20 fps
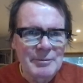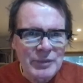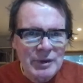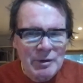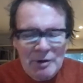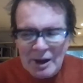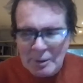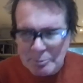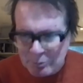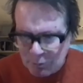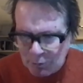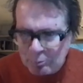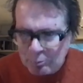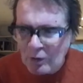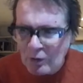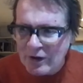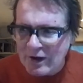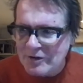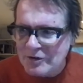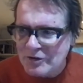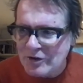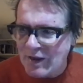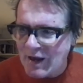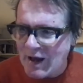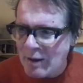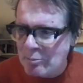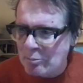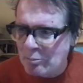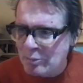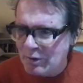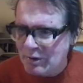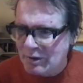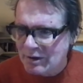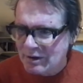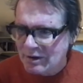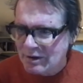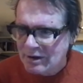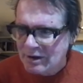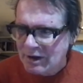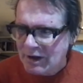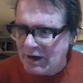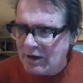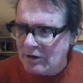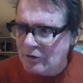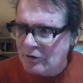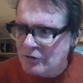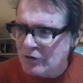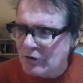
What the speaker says: Well, I plug it into the amp. And I looked